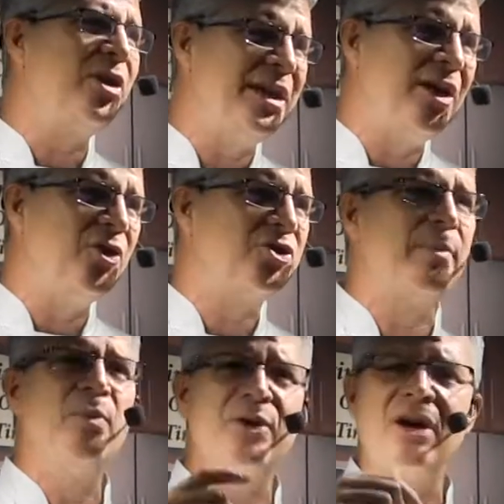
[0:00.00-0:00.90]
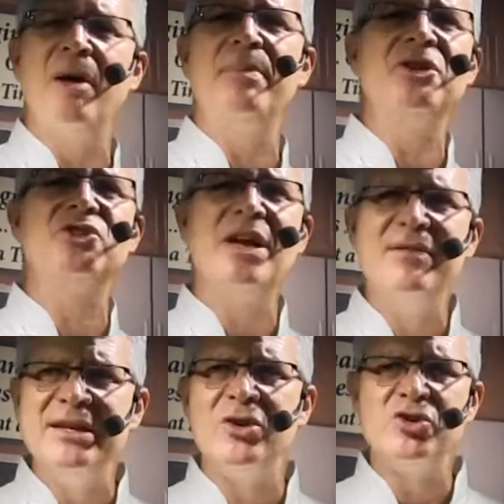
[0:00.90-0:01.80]
years. I've been with the company
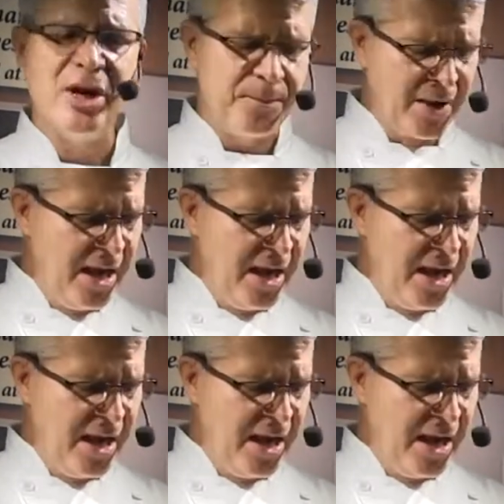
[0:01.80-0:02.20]
7 years now.